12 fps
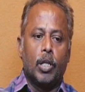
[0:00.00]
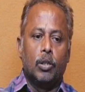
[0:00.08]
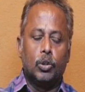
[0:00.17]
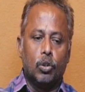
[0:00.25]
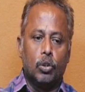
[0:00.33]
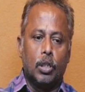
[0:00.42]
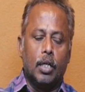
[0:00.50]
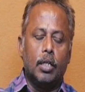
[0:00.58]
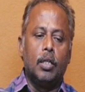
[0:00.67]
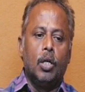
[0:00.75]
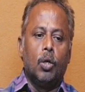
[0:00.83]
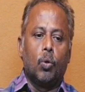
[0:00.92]
So the
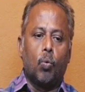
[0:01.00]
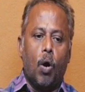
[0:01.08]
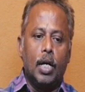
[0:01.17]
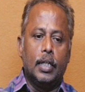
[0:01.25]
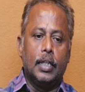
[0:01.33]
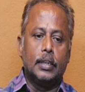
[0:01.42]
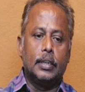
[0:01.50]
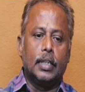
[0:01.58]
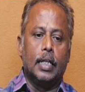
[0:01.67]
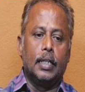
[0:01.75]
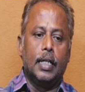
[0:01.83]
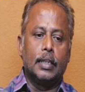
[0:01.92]
quality
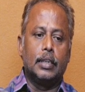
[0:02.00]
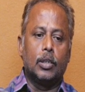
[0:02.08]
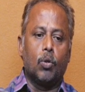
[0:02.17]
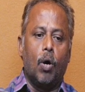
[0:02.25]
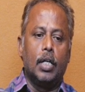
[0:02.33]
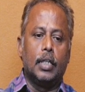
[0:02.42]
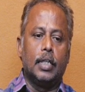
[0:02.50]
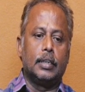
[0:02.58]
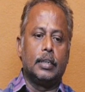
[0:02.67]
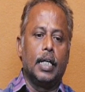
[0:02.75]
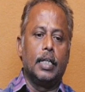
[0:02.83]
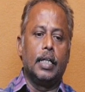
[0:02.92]
standard, next quality
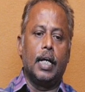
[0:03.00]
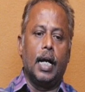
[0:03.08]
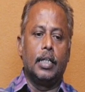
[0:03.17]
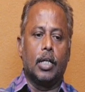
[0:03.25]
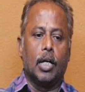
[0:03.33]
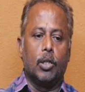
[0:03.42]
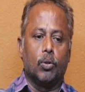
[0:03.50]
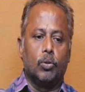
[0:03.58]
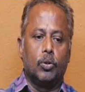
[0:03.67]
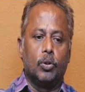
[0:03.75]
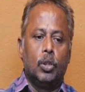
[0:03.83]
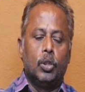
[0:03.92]
standard and control.
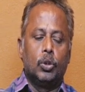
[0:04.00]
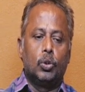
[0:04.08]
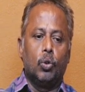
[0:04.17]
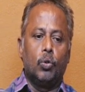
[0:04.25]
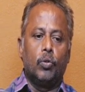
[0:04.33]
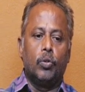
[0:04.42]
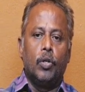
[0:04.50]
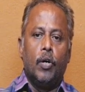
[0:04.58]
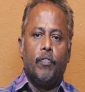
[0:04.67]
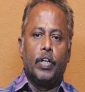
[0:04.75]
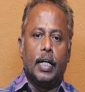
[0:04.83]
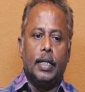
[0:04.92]
So
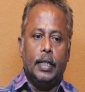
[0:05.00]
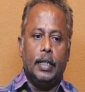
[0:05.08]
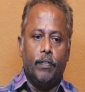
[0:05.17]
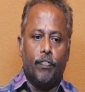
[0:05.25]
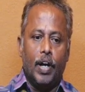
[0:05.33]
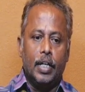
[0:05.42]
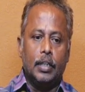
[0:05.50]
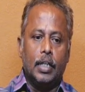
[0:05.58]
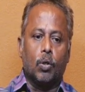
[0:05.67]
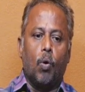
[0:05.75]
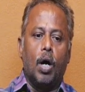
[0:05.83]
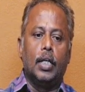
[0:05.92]
we can define the
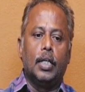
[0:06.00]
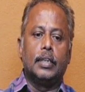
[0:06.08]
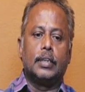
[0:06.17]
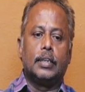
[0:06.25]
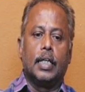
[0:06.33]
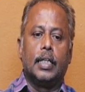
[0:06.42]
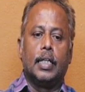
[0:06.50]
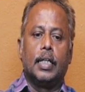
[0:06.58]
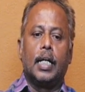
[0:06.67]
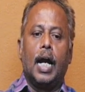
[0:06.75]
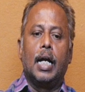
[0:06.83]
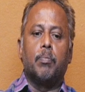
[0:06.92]
quality standard
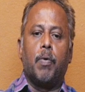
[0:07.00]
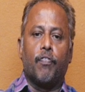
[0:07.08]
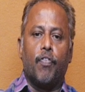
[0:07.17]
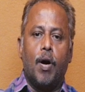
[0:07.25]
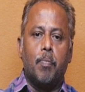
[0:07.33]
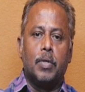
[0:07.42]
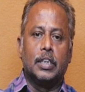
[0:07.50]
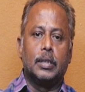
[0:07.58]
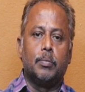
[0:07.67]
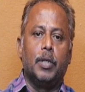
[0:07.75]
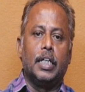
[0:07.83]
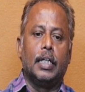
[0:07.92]
and performance
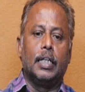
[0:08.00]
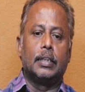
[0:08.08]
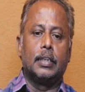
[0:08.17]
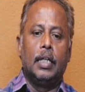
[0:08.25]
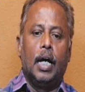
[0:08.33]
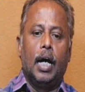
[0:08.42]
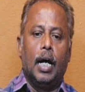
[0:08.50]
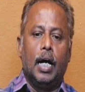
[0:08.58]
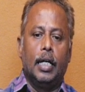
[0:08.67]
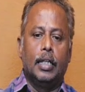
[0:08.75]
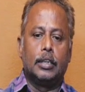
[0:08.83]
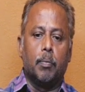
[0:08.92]
metrics.
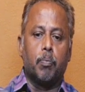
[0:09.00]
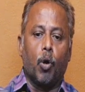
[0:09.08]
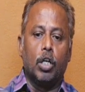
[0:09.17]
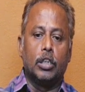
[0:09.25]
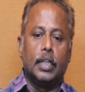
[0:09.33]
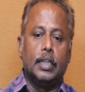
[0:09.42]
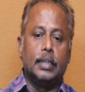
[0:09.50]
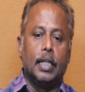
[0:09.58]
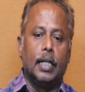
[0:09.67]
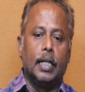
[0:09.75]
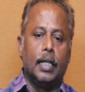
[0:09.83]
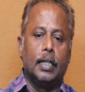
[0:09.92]
It's a project
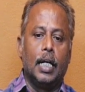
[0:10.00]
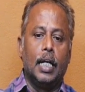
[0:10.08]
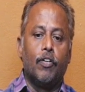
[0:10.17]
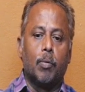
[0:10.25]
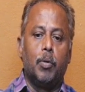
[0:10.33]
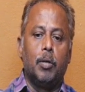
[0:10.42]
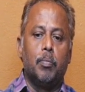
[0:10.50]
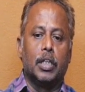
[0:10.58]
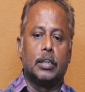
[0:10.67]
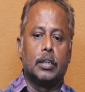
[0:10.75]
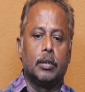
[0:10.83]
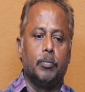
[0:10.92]
deliverable
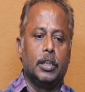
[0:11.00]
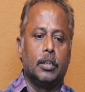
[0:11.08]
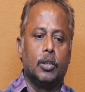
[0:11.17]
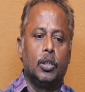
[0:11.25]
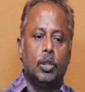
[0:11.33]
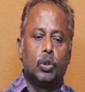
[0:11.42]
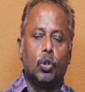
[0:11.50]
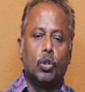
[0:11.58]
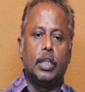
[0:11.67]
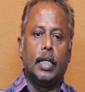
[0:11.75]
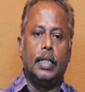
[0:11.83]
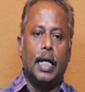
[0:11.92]
must meet. So
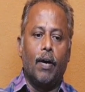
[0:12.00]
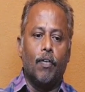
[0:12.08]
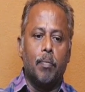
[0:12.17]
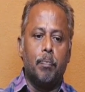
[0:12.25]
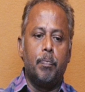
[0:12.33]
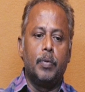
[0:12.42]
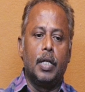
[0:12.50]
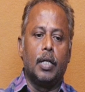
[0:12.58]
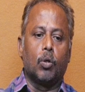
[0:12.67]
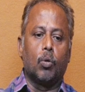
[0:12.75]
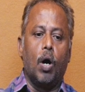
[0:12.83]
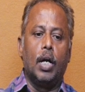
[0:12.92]
the develop
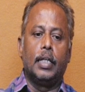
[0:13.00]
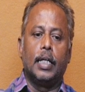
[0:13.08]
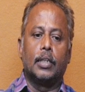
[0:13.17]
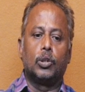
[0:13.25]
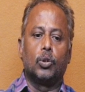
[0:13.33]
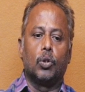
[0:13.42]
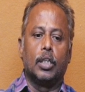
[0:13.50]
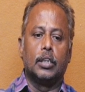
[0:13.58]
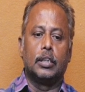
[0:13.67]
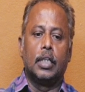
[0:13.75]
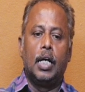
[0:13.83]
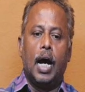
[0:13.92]
the quality
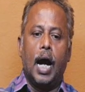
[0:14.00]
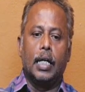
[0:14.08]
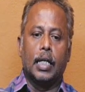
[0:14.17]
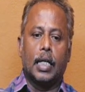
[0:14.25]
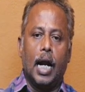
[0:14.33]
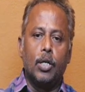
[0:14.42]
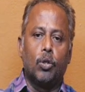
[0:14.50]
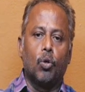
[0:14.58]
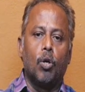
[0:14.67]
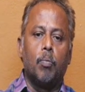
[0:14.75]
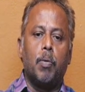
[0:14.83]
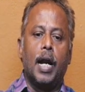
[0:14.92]
assurance and
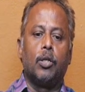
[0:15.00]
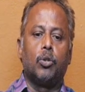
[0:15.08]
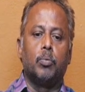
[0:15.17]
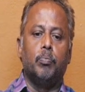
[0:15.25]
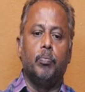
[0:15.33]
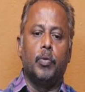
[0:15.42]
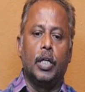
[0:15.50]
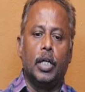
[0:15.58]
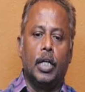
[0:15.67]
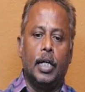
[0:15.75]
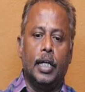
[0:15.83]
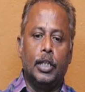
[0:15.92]
control plan to
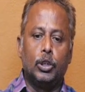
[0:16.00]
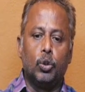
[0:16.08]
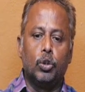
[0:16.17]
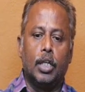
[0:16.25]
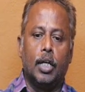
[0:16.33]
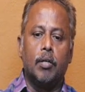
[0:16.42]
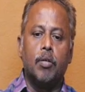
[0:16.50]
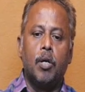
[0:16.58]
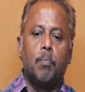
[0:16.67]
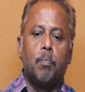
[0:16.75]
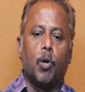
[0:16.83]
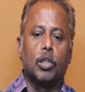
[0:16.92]
ensure the
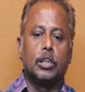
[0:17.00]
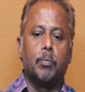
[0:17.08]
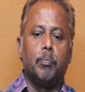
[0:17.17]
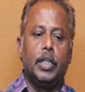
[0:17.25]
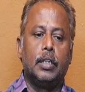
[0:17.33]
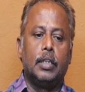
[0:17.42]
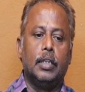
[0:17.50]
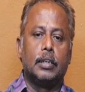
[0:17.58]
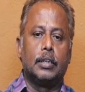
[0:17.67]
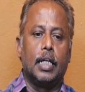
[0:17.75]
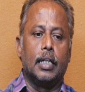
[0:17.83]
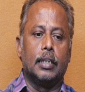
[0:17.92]
project meet these
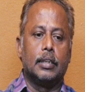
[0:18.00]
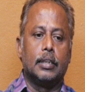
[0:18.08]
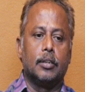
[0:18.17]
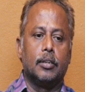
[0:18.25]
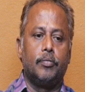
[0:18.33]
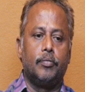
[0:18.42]
standards.